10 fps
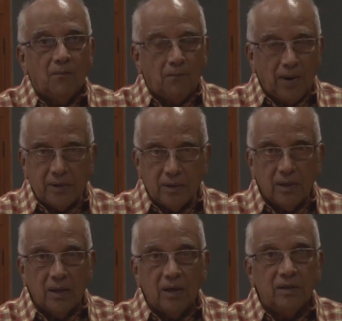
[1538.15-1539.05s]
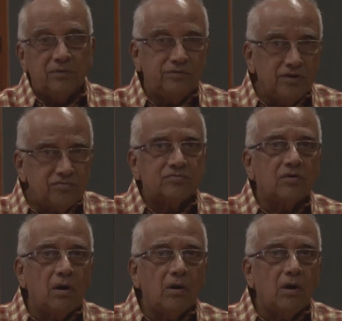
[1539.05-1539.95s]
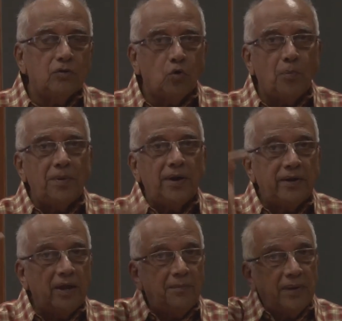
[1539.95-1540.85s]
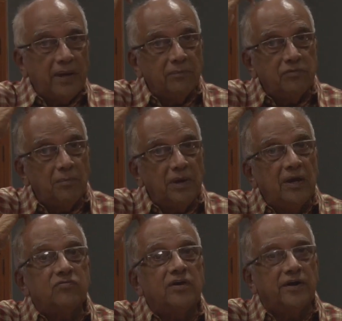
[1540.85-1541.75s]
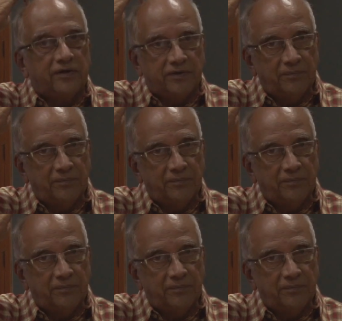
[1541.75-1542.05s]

But this song on the opening day became the biggest hit.